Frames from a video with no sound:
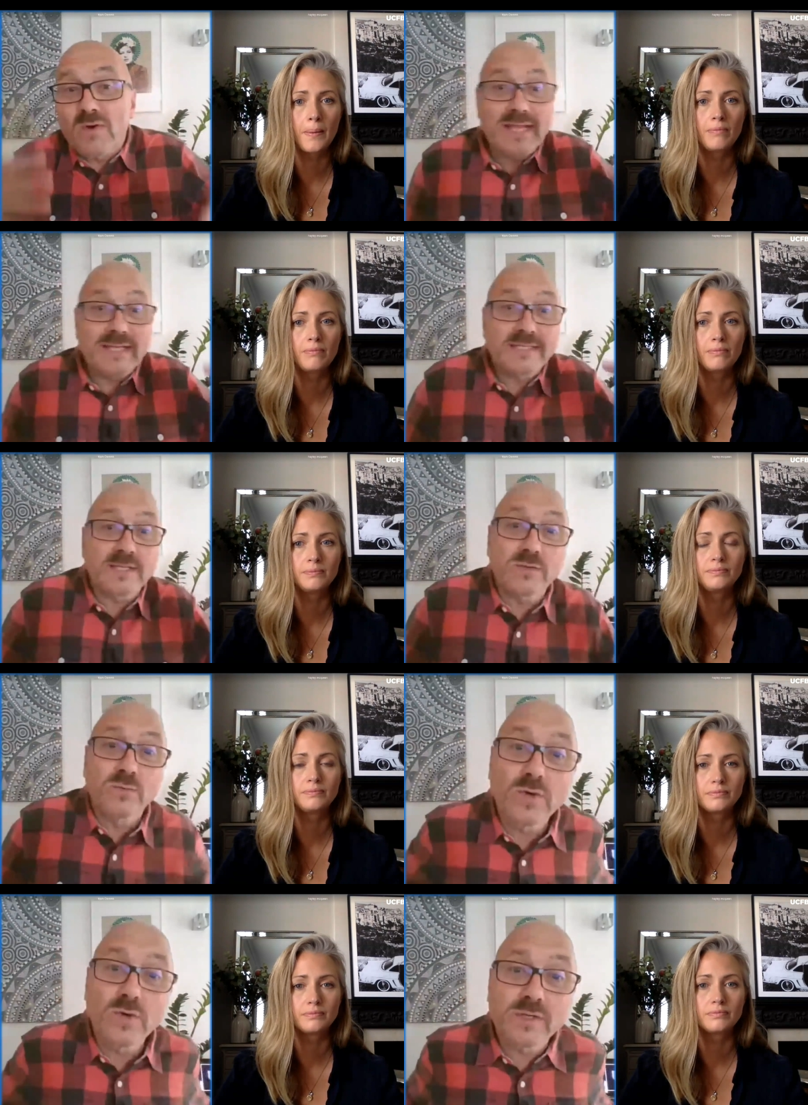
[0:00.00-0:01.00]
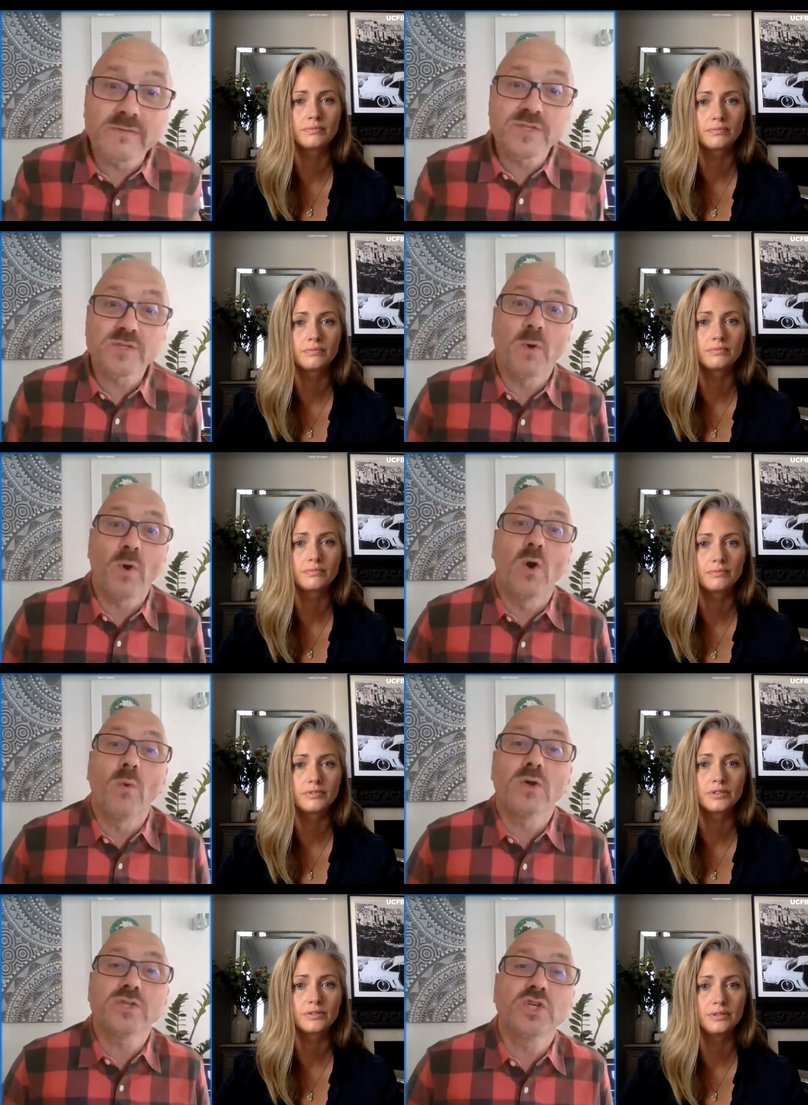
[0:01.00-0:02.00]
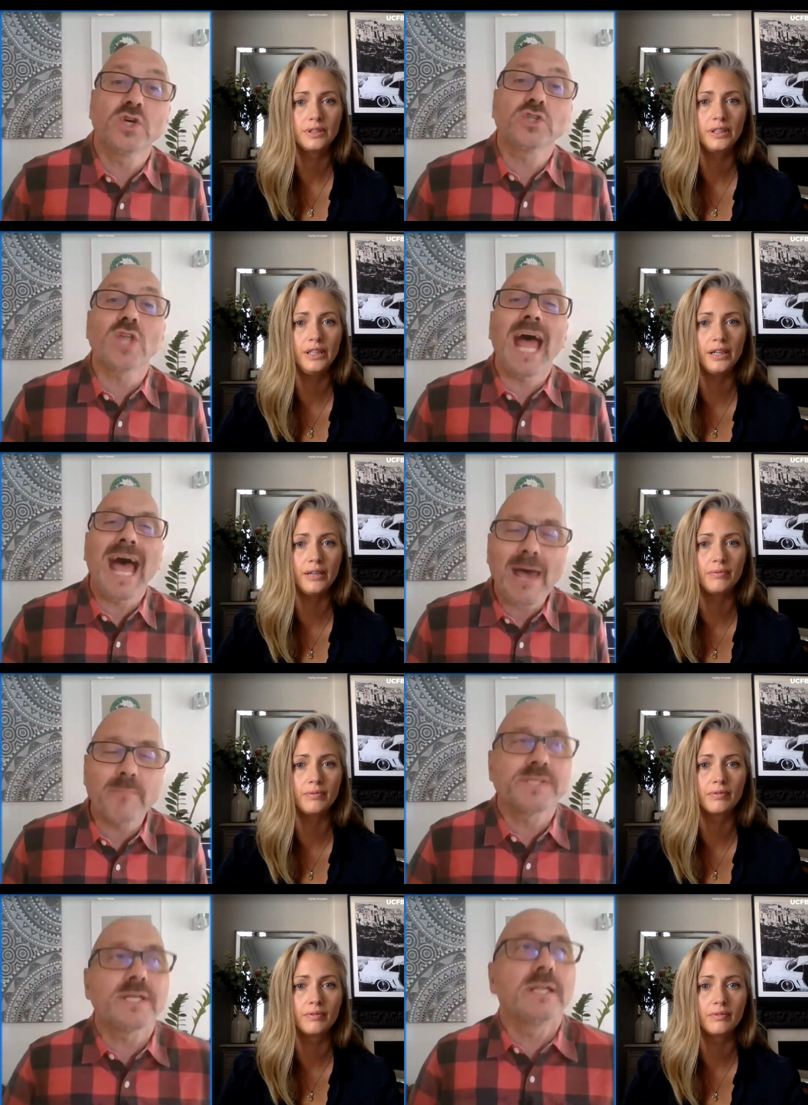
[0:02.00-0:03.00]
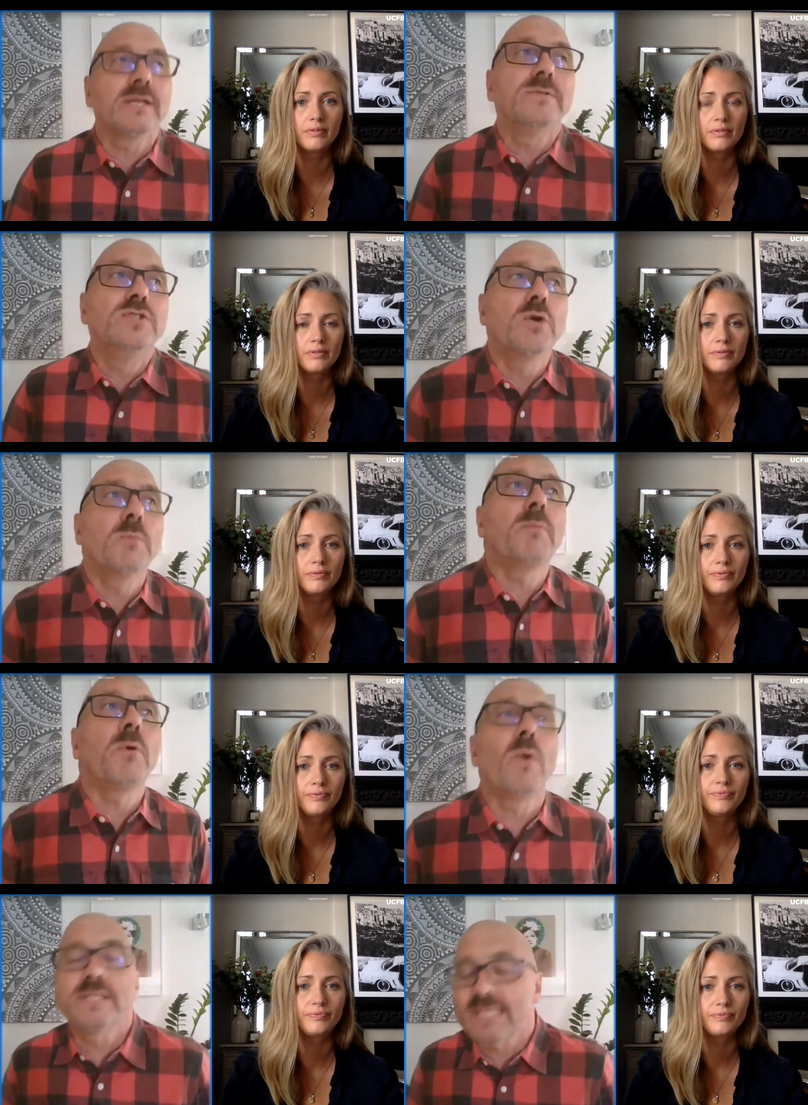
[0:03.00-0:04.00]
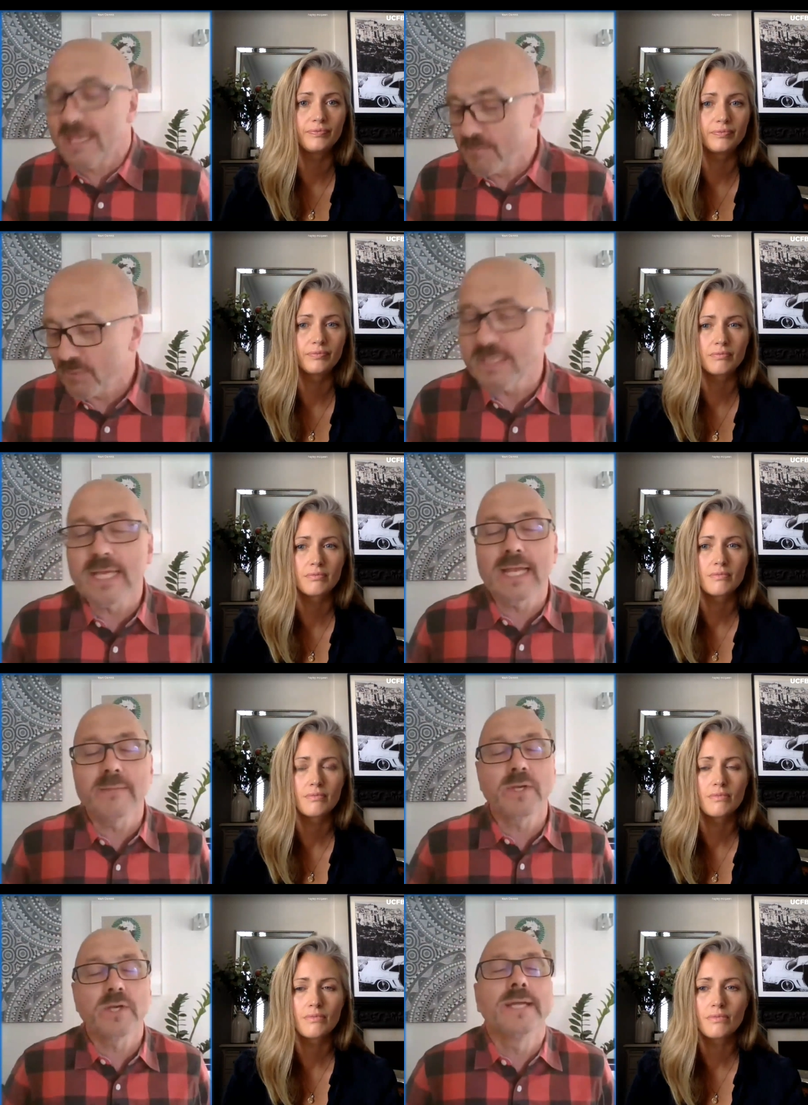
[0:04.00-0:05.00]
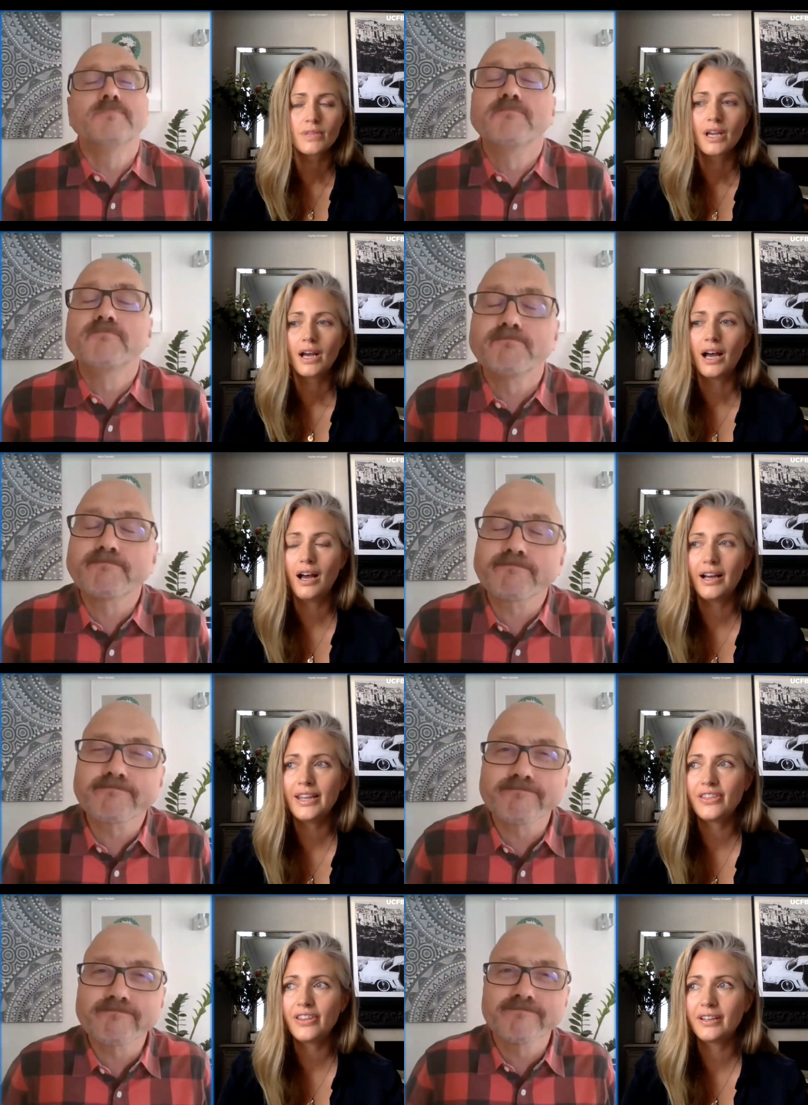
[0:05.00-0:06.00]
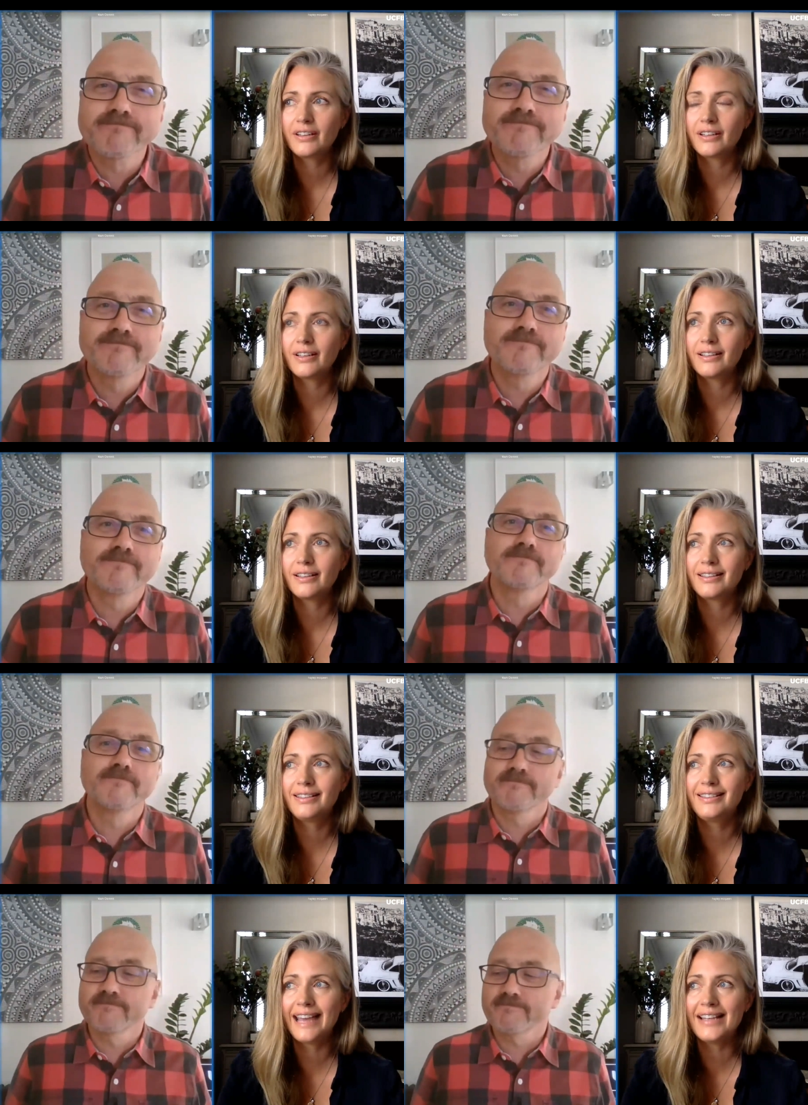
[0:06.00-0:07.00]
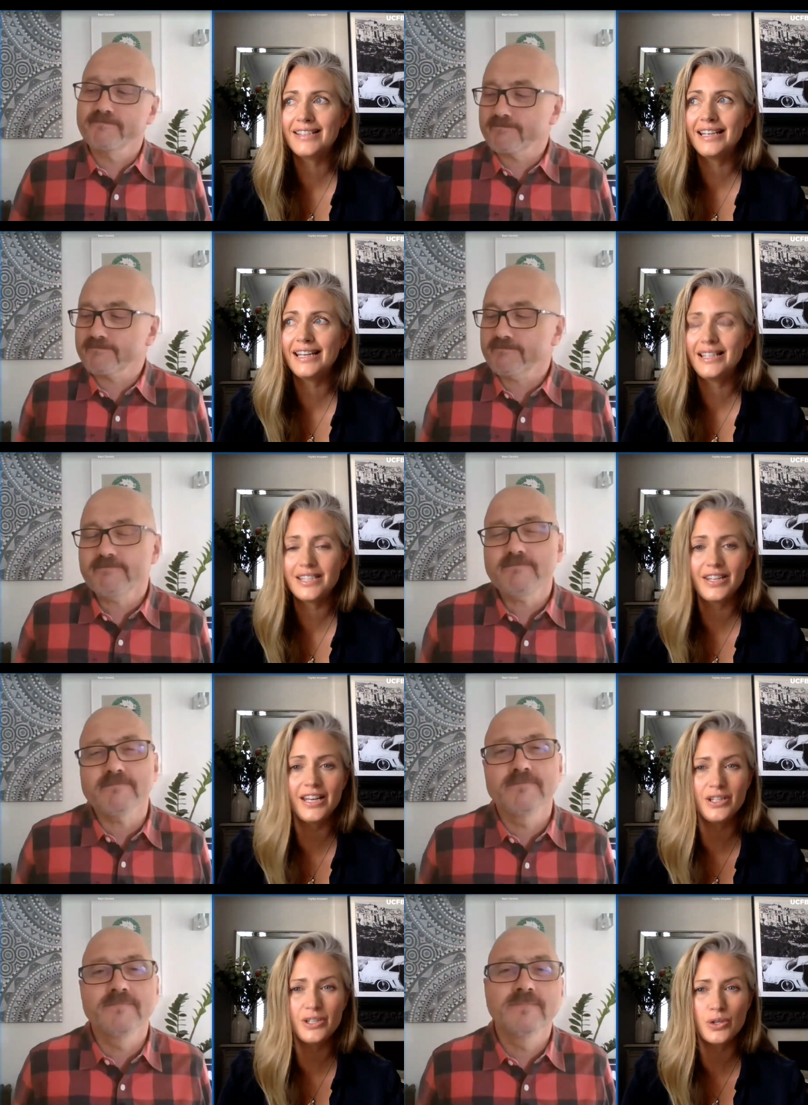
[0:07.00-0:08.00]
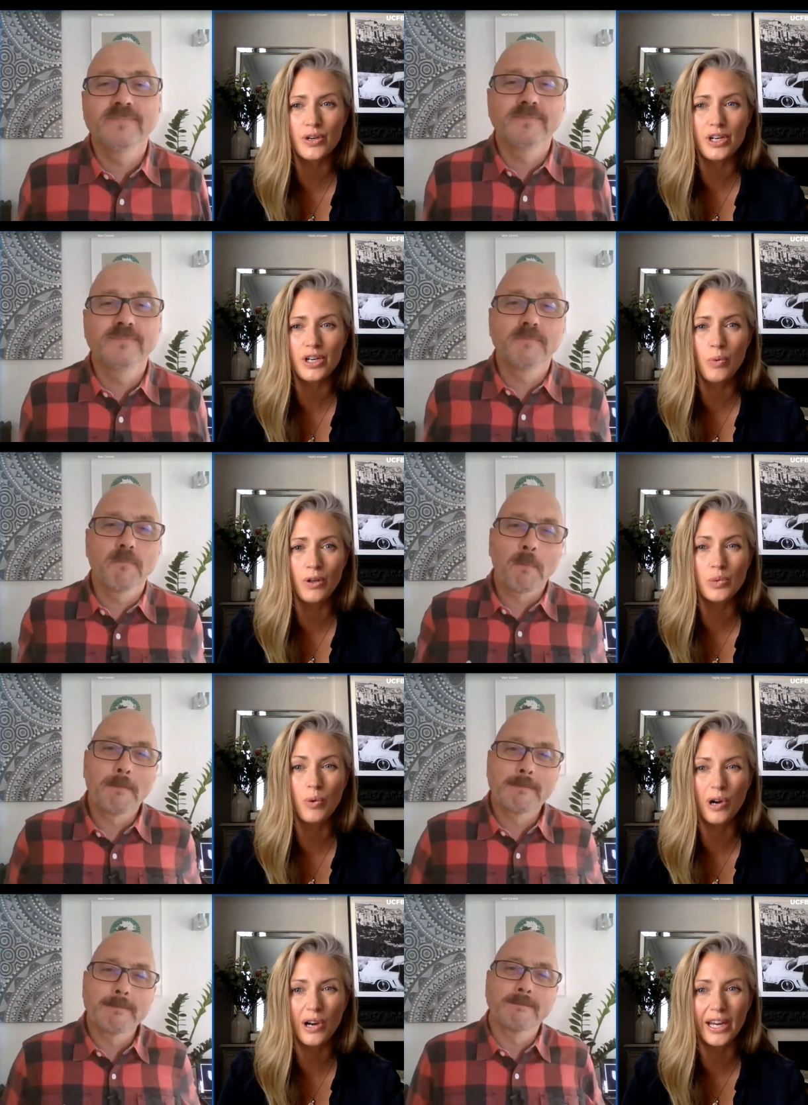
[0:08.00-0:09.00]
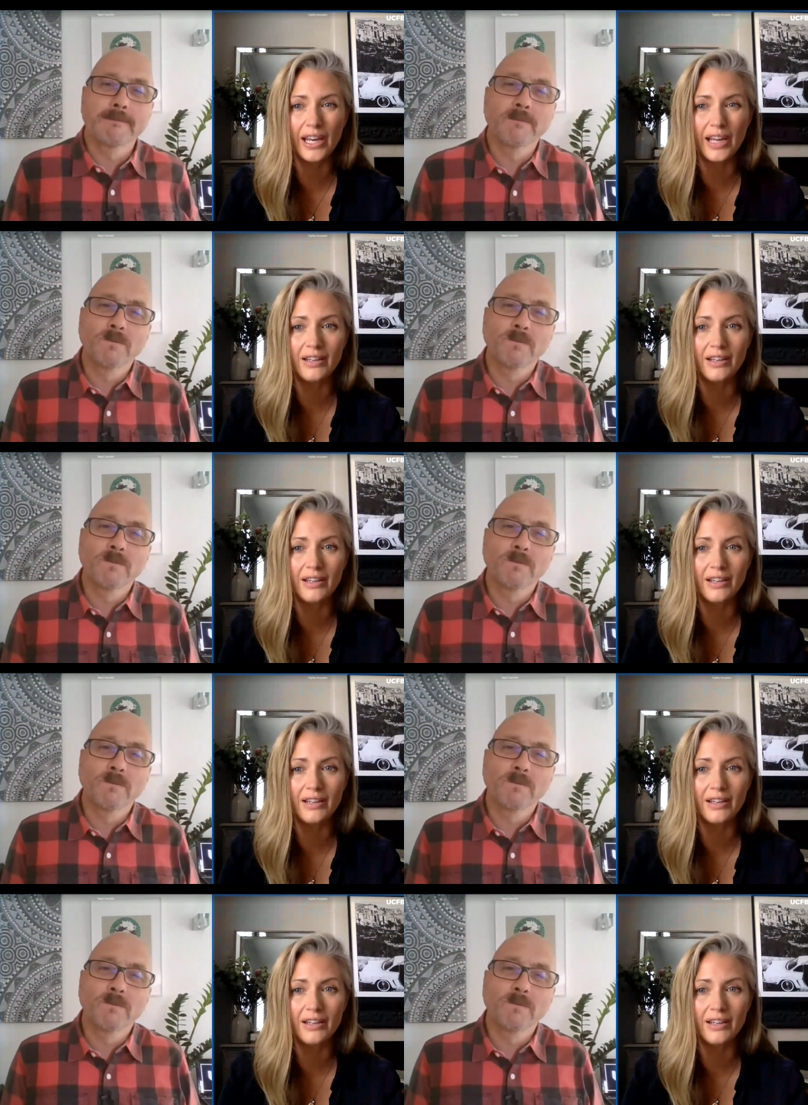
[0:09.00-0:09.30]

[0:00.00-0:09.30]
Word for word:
Speaker 1: enter the world of sport. What's your absolute #1 tip, please, Hayley McQueen?
Speaker 2: I think getting into the industry you want to work in,